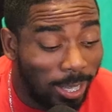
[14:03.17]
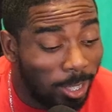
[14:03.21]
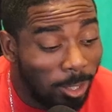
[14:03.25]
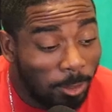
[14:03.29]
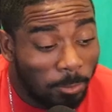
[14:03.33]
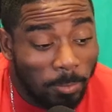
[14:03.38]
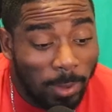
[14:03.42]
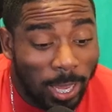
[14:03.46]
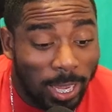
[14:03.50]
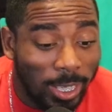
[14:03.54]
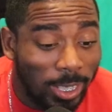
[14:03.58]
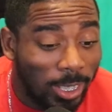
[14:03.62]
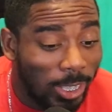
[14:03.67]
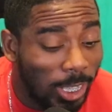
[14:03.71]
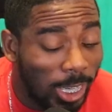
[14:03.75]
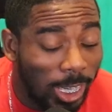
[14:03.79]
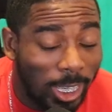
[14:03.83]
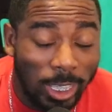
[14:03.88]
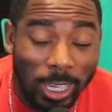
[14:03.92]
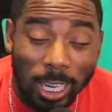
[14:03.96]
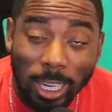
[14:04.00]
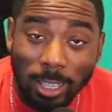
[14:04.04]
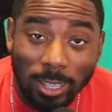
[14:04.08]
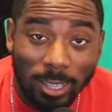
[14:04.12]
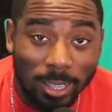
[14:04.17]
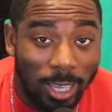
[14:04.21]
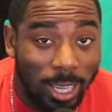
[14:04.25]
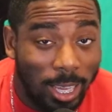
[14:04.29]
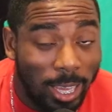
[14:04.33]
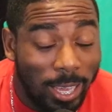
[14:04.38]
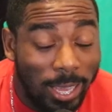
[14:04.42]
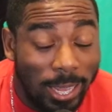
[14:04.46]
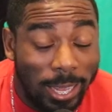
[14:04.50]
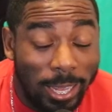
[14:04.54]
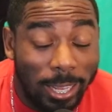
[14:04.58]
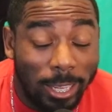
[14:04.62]
this meta change has
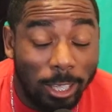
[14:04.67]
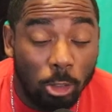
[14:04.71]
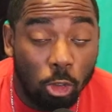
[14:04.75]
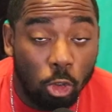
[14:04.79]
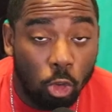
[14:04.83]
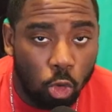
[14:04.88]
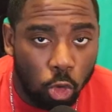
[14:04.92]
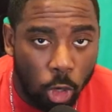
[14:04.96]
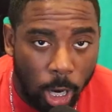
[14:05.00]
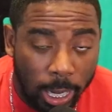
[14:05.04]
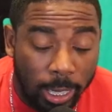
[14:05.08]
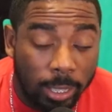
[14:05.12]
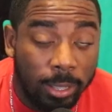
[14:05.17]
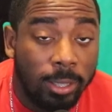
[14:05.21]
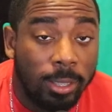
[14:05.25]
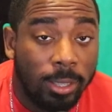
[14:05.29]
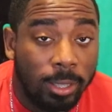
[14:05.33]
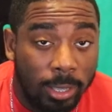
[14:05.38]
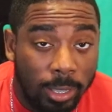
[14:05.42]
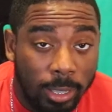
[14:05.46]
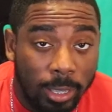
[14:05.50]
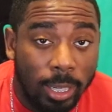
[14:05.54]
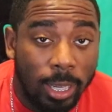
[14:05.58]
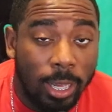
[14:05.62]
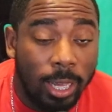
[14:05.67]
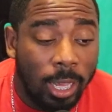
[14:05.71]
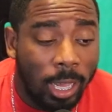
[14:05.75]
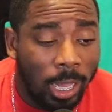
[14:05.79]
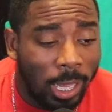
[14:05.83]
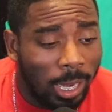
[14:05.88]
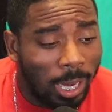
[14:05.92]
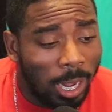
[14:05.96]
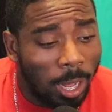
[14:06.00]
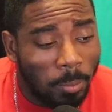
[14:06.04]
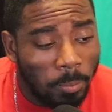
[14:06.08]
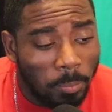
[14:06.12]
is drastic,
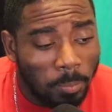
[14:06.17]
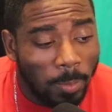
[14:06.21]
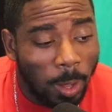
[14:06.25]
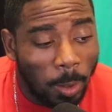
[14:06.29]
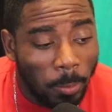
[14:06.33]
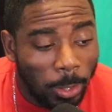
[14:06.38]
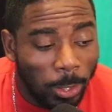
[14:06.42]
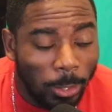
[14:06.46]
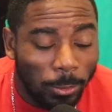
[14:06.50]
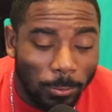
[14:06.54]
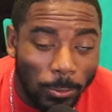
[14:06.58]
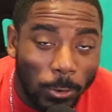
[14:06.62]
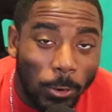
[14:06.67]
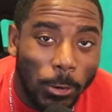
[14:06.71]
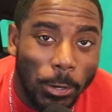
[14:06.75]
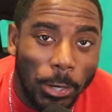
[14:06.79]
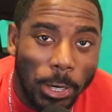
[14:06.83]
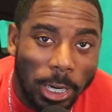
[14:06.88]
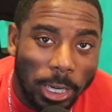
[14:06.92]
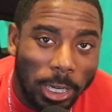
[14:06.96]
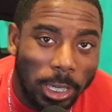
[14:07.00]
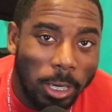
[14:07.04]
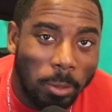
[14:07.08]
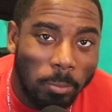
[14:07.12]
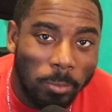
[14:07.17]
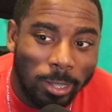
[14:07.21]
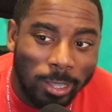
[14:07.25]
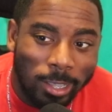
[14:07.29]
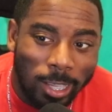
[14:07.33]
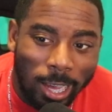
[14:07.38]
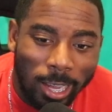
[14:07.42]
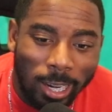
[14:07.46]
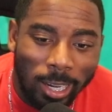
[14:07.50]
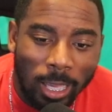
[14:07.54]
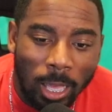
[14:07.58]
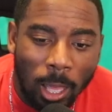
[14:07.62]
and I'm I'm here for it, and I'm
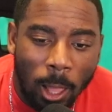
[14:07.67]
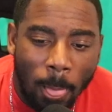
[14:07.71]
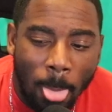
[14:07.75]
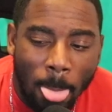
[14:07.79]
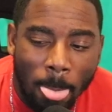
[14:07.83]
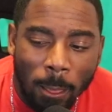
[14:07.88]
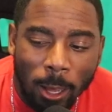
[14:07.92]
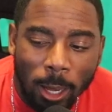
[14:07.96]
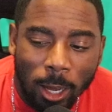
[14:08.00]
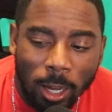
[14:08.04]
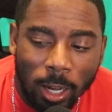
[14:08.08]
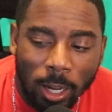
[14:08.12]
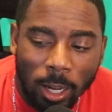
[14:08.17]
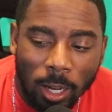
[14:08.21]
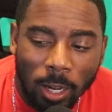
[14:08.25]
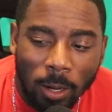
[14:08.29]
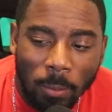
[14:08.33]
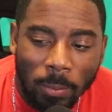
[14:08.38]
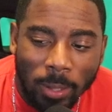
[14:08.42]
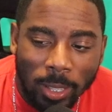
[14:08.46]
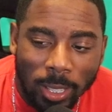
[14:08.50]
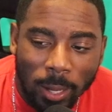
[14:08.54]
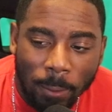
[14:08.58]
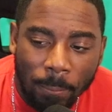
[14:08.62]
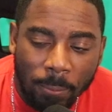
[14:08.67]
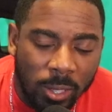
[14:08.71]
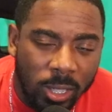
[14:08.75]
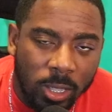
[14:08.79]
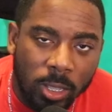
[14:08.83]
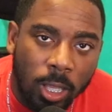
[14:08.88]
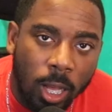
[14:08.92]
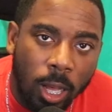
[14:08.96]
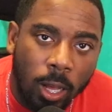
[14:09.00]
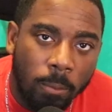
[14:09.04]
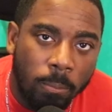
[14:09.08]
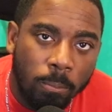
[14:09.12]
excited. Uh, but yeah, please
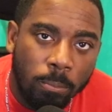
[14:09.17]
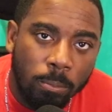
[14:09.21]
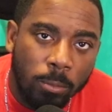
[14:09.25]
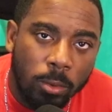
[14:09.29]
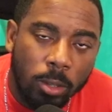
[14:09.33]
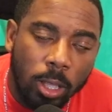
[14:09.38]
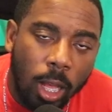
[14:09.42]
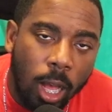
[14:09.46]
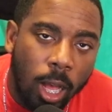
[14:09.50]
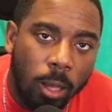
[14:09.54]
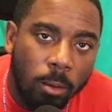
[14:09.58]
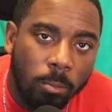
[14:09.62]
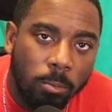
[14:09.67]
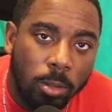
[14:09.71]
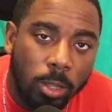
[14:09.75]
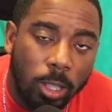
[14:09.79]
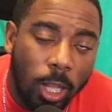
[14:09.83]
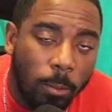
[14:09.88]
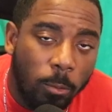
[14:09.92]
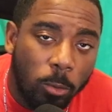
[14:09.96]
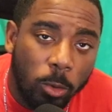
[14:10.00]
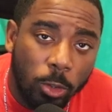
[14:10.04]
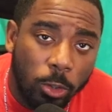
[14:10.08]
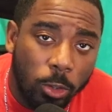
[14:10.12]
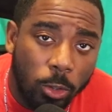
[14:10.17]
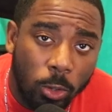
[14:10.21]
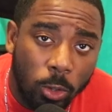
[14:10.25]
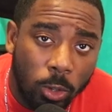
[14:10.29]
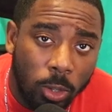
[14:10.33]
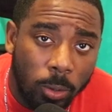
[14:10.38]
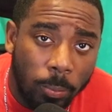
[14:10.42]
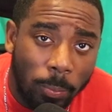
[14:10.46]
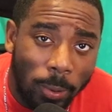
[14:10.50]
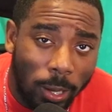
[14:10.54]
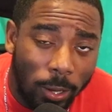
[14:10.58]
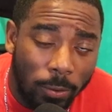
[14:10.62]
stop, stop, stop what you're doing
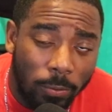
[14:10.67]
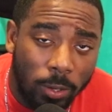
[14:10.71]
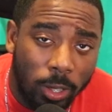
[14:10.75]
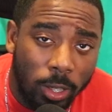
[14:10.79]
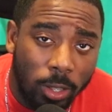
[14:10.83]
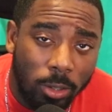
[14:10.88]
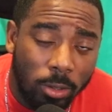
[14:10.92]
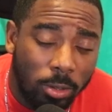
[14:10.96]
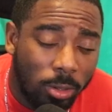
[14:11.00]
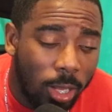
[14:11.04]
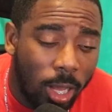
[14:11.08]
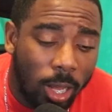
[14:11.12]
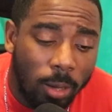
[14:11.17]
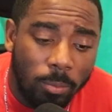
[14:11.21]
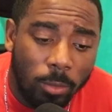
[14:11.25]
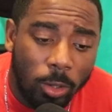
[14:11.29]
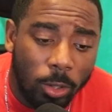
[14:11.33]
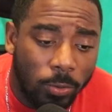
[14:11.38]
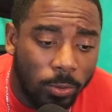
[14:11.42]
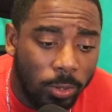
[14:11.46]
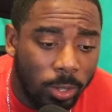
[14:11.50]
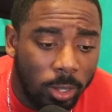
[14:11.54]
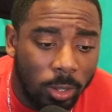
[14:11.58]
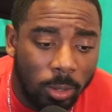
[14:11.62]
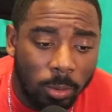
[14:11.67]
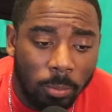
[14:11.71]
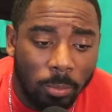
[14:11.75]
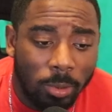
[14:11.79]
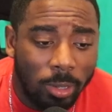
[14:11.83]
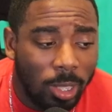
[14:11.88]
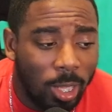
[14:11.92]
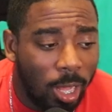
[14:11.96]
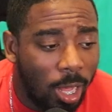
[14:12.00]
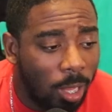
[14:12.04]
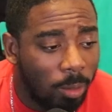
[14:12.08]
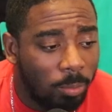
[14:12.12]
to Pathfinder. Stop nerfing him.
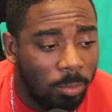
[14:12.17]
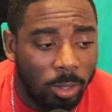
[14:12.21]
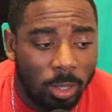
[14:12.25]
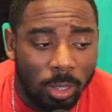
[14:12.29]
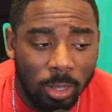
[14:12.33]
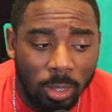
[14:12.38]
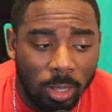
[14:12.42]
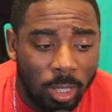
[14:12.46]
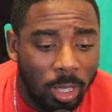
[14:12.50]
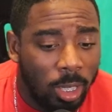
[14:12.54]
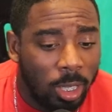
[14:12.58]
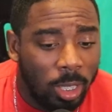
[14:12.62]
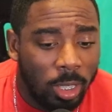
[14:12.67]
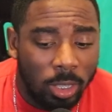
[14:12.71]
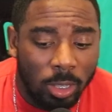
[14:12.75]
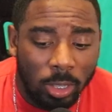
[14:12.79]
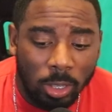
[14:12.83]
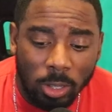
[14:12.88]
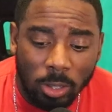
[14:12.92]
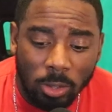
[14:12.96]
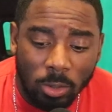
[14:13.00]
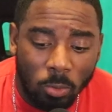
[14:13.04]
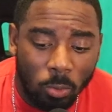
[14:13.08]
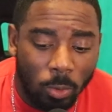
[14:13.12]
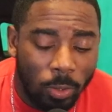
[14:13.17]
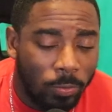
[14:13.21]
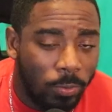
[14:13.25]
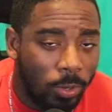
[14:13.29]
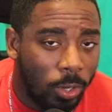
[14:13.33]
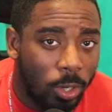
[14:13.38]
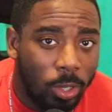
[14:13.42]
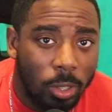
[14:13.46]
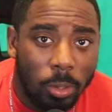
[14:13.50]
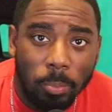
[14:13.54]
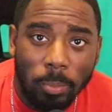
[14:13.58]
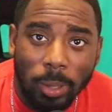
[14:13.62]
Stop just, just
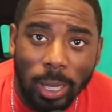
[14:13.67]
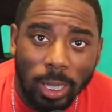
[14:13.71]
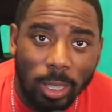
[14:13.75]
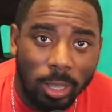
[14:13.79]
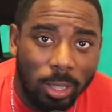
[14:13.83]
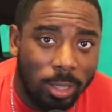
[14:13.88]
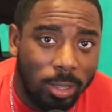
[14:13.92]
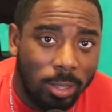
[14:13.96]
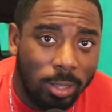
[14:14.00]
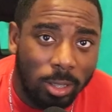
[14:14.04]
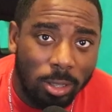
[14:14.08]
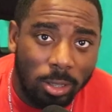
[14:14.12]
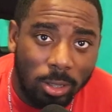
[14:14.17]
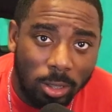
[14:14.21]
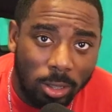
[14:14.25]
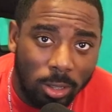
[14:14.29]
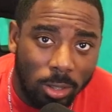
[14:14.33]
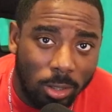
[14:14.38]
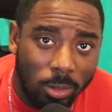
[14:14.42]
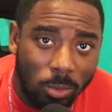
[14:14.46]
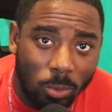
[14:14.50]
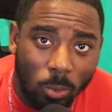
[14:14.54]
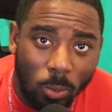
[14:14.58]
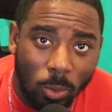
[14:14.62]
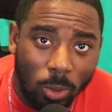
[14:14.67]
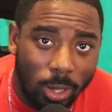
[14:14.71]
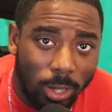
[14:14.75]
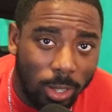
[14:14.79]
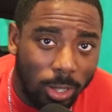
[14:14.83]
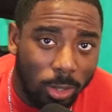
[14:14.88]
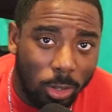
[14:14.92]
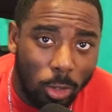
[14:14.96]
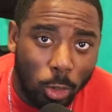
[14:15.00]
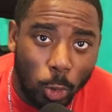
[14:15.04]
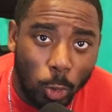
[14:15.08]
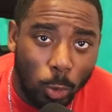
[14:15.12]
revert him back to season
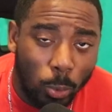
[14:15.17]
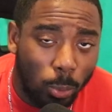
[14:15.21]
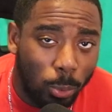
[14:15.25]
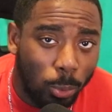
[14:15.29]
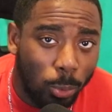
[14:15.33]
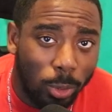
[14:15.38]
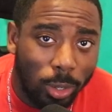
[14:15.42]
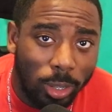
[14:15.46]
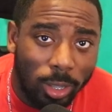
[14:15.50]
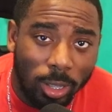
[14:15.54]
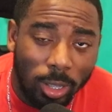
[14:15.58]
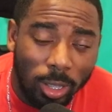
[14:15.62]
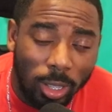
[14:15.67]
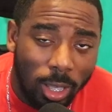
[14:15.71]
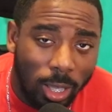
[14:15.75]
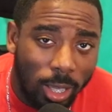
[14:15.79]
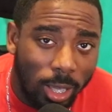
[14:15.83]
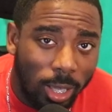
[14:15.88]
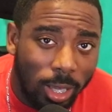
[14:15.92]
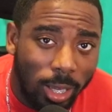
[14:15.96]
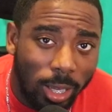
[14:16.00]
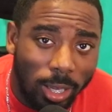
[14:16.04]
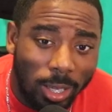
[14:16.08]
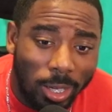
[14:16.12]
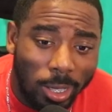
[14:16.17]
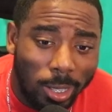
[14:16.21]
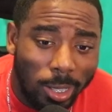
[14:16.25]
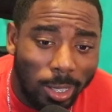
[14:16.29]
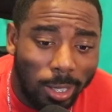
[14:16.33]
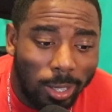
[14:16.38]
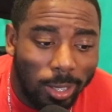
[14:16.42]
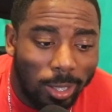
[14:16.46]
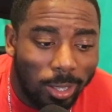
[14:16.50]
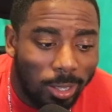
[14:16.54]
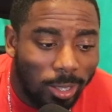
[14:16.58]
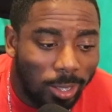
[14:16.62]
one, two, three, and
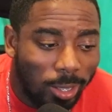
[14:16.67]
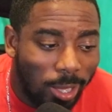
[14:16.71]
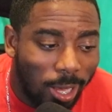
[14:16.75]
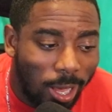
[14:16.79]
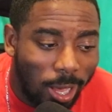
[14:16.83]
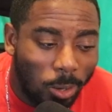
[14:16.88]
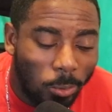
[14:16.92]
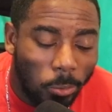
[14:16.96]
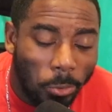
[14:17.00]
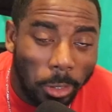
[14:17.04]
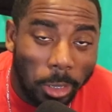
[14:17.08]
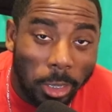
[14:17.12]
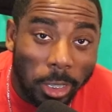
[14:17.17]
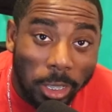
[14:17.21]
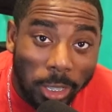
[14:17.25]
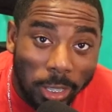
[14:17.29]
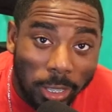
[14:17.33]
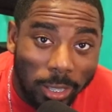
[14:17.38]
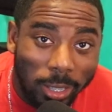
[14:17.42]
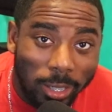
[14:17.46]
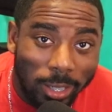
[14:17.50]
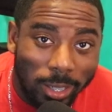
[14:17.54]
uh, yeah, we're good.